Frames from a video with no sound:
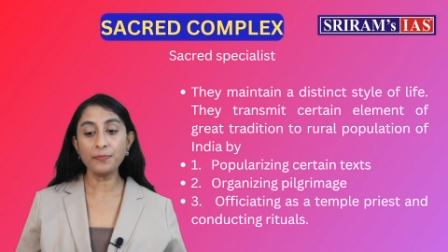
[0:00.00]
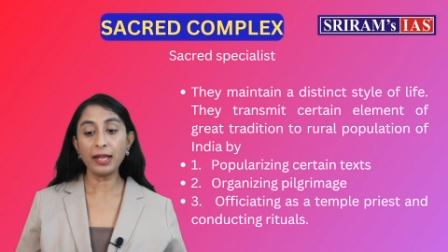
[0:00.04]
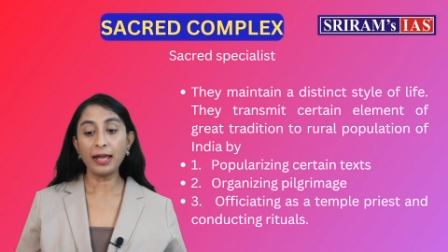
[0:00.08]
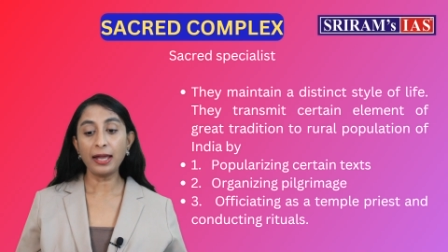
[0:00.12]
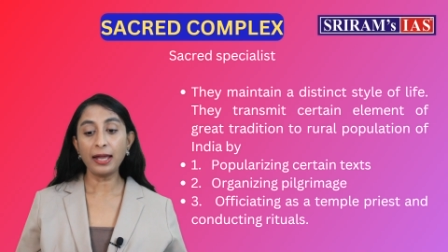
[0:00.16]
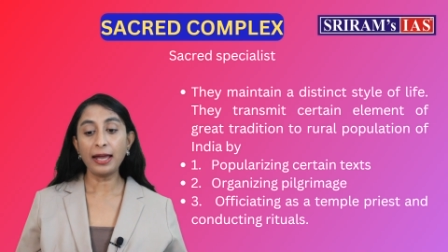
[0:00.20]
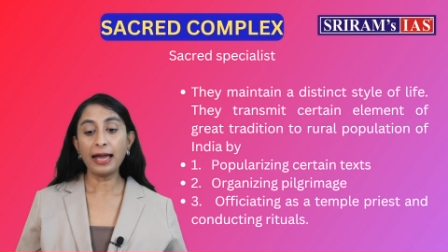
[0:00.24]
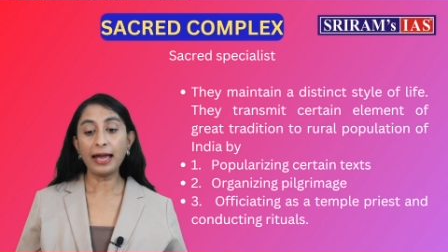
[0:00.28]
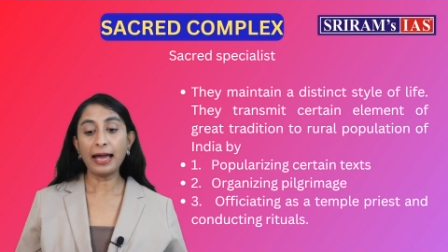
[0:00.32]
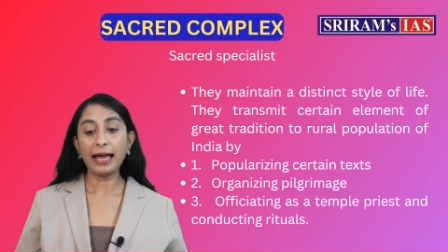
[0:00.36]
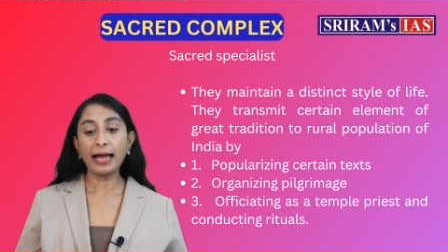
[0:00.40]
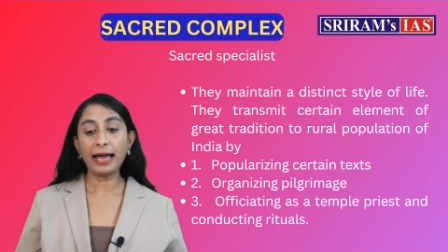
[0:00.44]

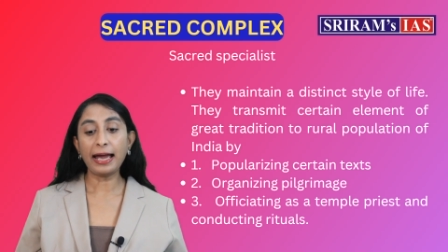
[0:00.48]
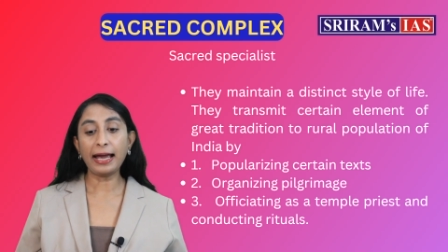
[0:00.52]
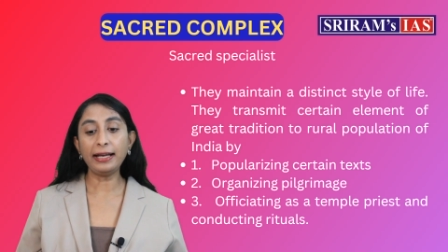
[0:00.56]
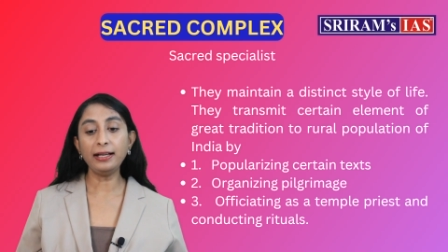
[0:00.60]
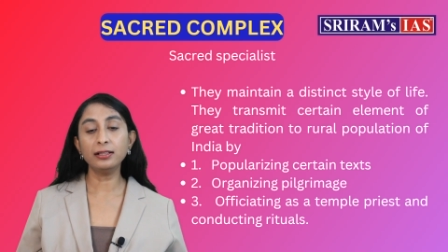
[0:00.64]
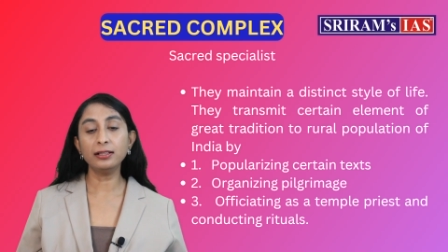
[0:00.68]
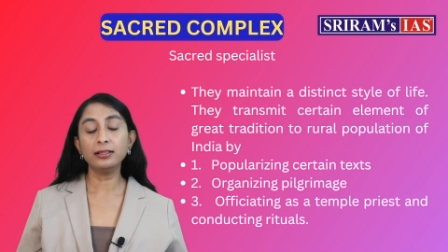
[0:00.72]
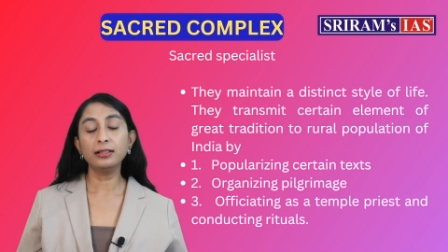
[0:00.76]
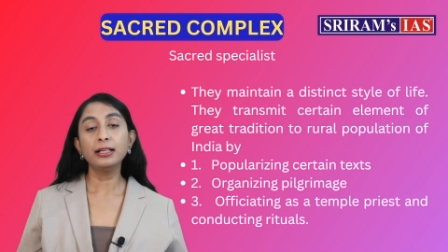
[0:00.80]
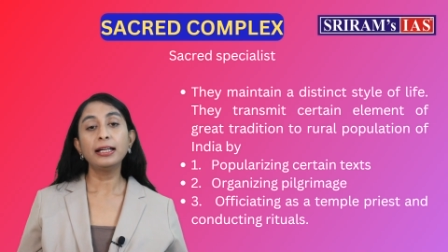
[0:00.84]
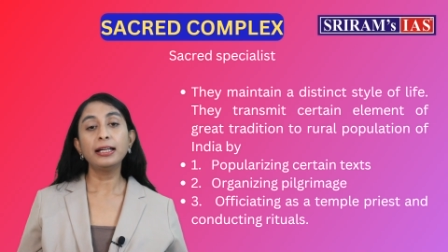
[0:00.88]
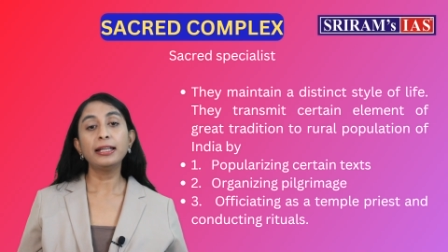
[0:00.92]
and
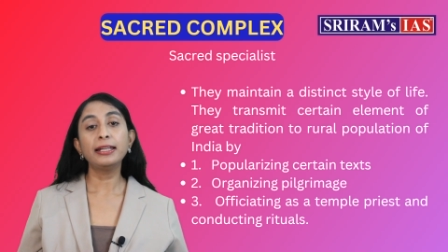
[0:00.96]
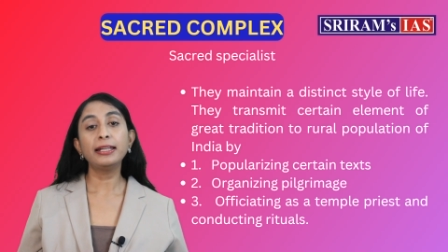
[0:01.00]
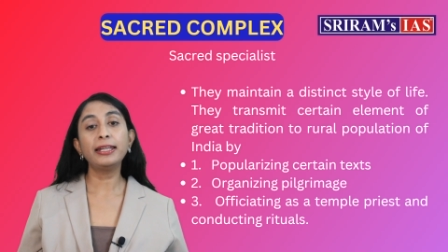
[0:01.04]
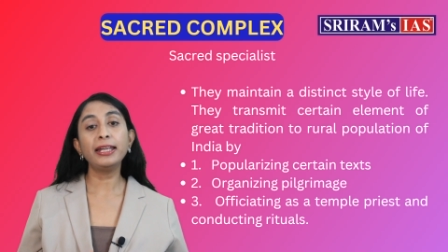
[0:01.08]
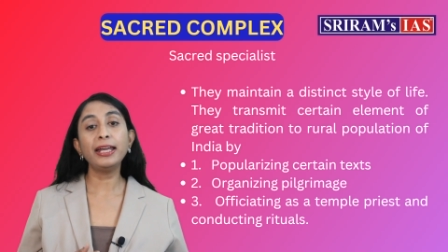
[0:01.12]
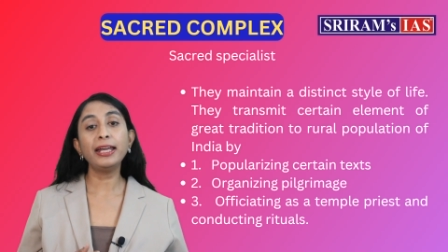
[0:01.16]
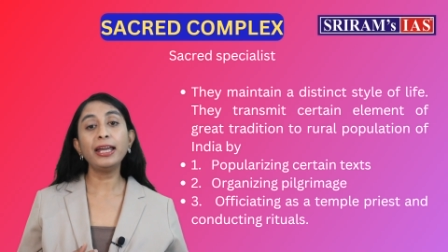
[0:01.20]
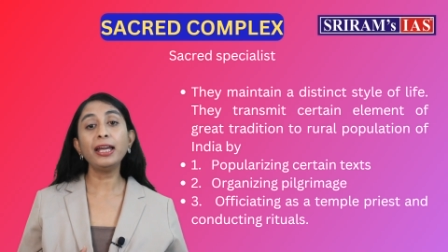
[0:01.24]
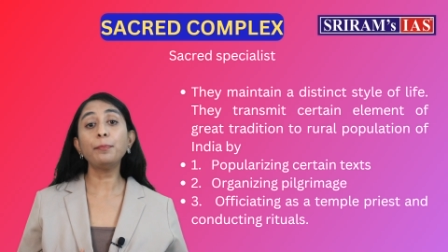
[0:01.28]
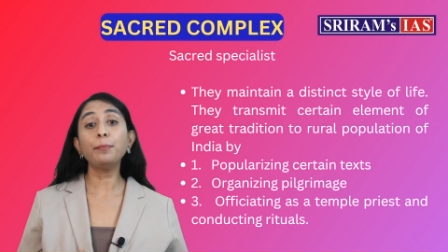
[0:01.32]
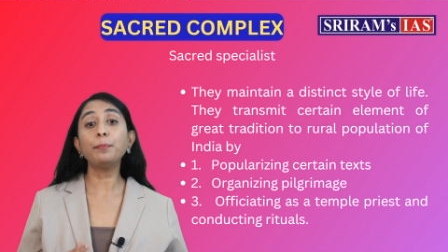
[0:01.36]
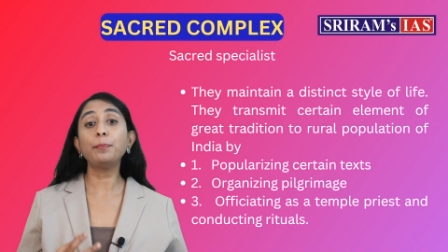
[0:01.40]

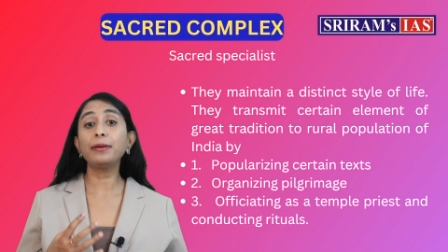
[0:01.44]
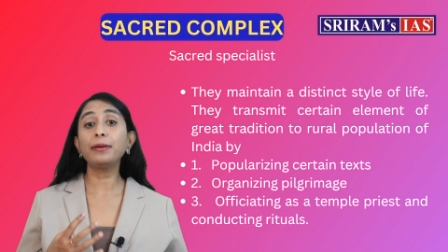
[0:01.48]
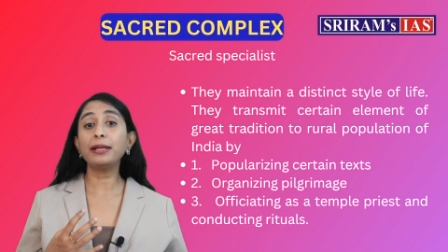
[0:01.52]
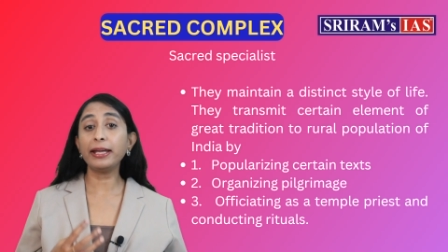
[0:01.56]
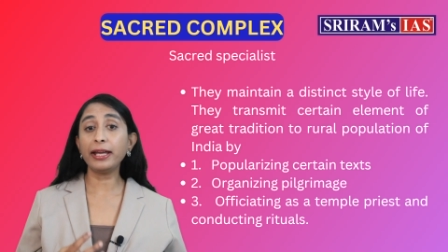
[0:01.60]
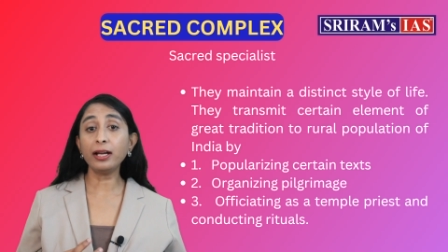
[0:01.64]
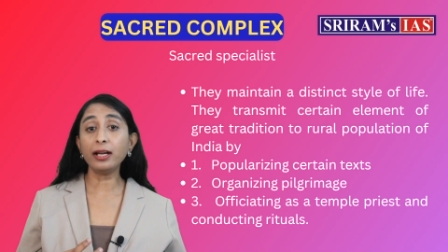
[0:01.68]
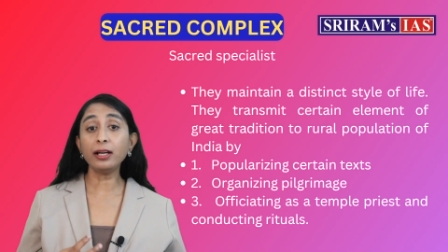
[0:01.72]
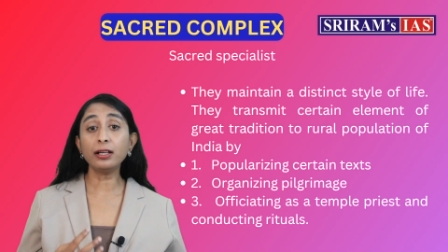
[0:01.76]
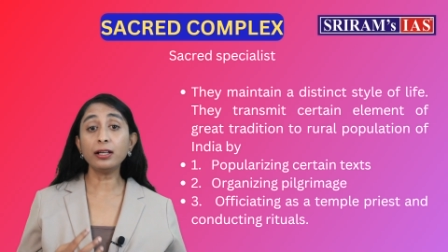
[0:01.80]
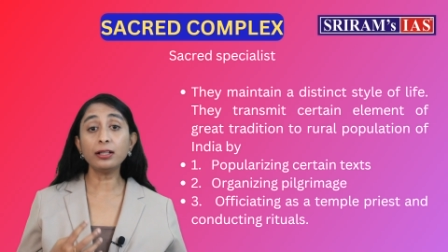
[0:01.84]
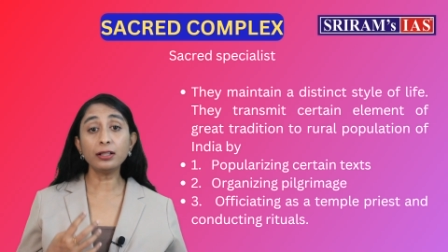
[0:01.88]
they play
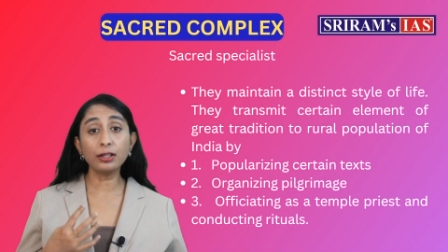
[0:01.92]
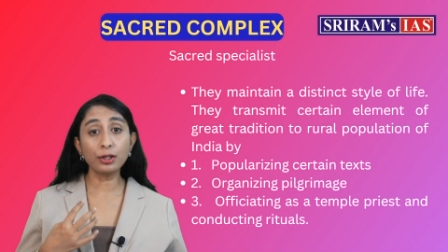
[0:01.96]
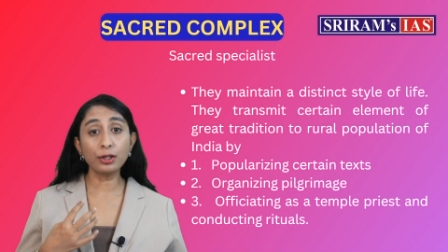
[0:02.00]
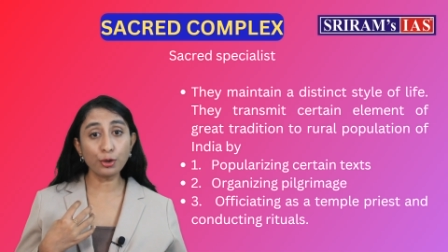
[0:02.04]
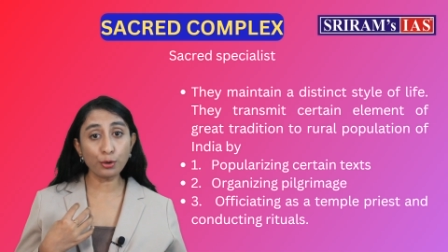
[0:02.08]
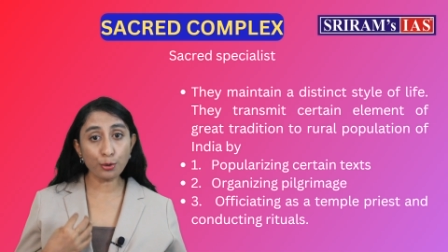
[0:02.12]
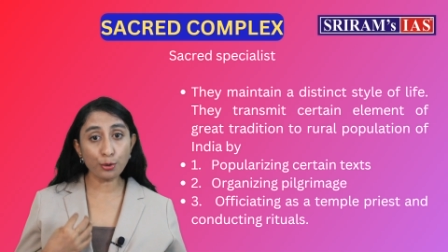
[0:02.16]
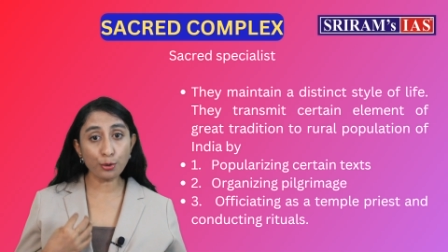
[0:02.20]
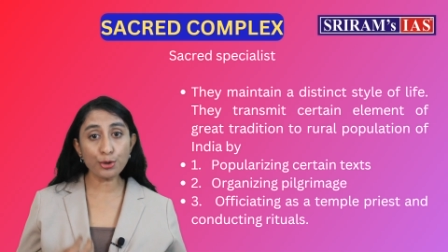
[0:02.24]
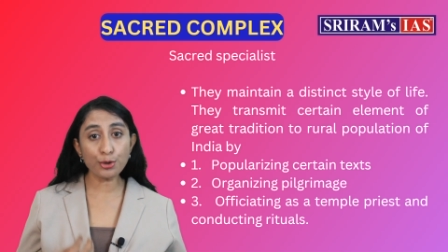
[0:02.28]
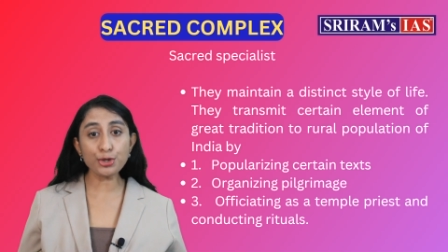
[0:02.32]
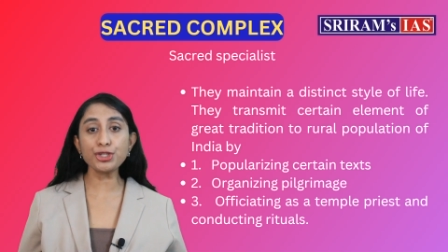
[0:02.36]
a
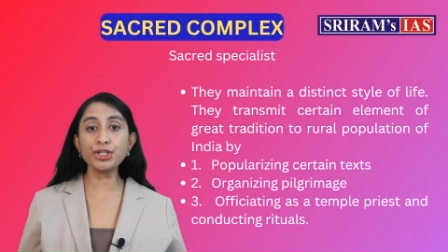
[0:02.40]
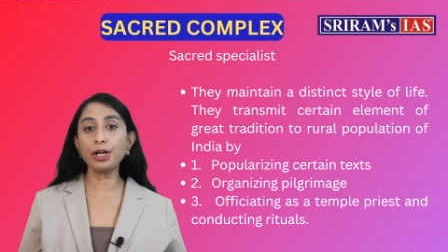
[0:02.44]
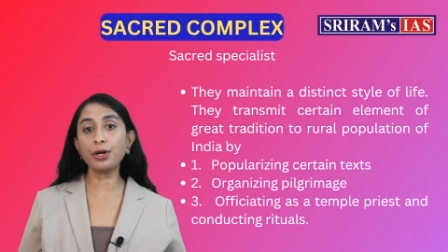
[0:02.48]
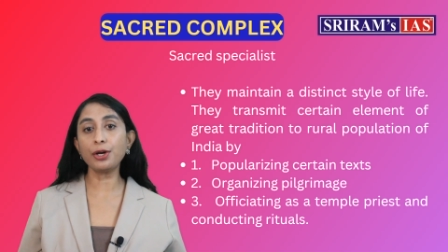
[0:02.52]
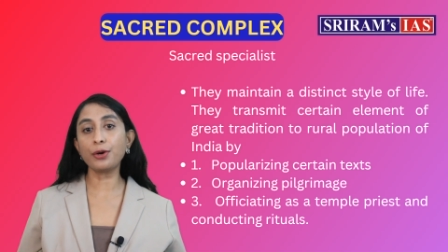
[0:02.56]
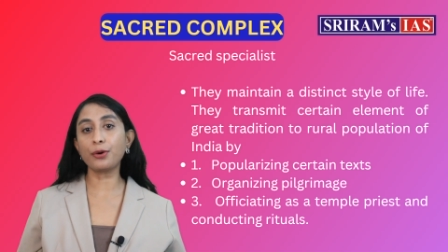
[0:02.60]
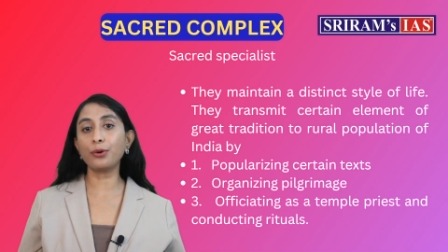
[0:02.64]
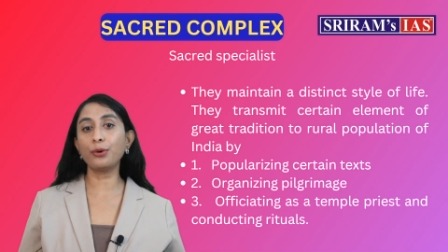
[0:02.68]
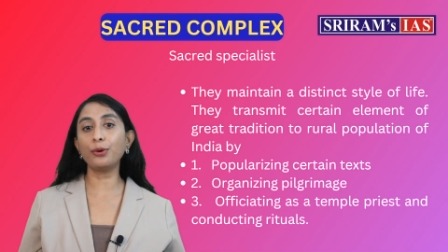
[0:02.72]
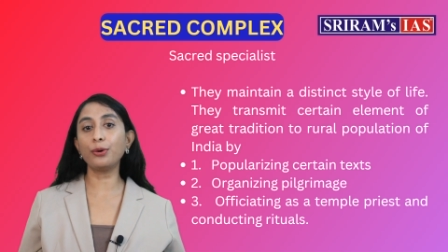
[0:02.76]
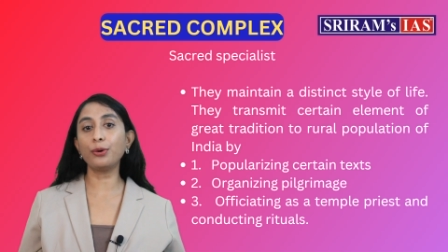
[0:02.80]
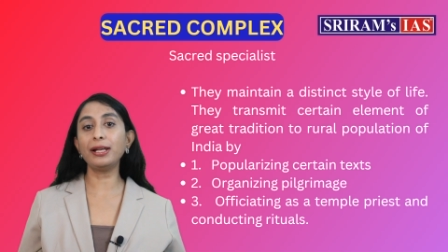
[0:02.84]
crucial role